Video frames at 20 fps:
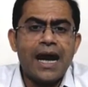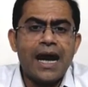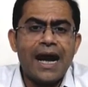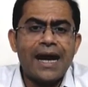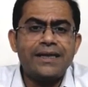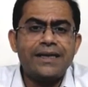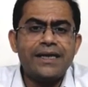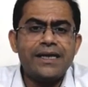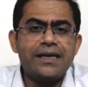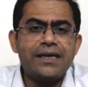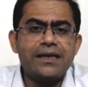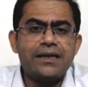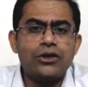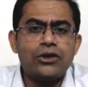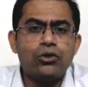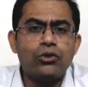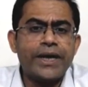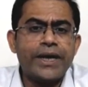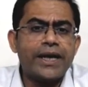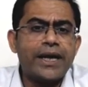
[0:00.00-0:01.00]
I think
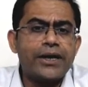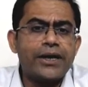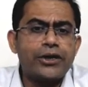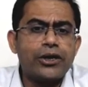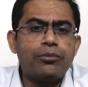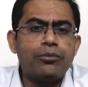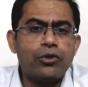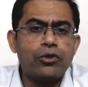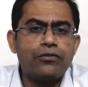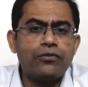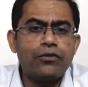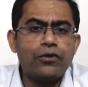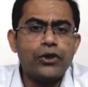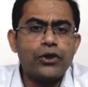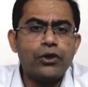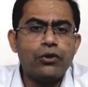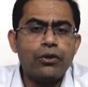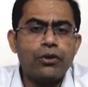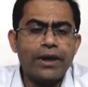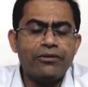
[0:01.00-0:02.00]
looking at your
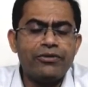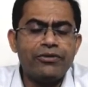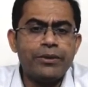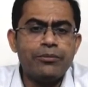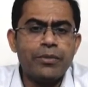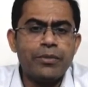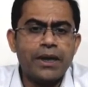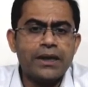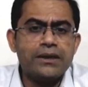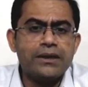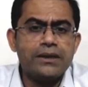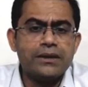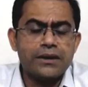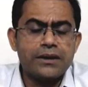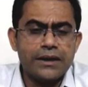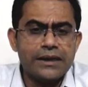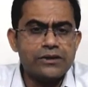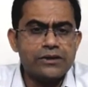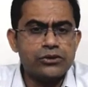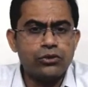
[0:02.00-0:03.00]
portfolio every month
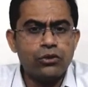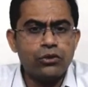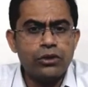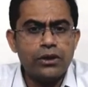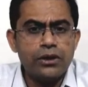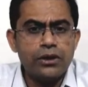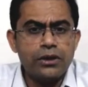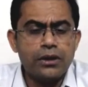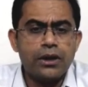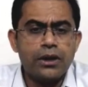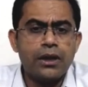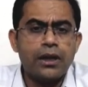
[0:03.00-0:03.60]
is good,